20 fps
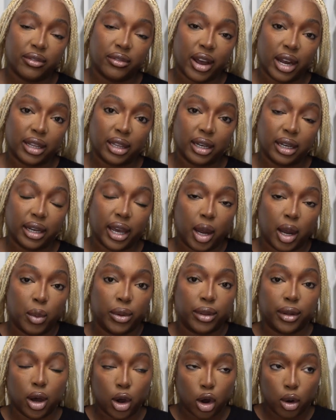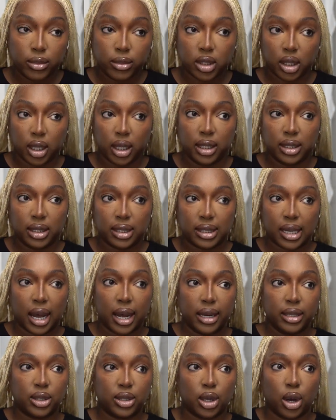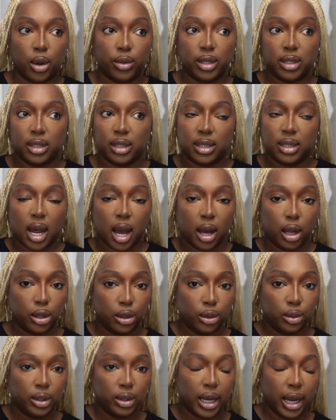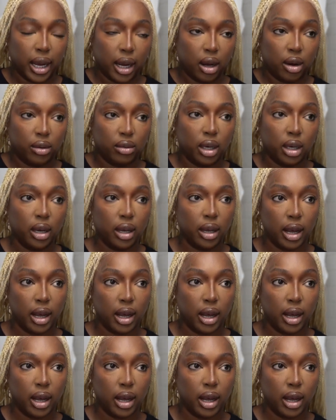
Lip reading: fact that it came with combs on the inside, so this is not glued down.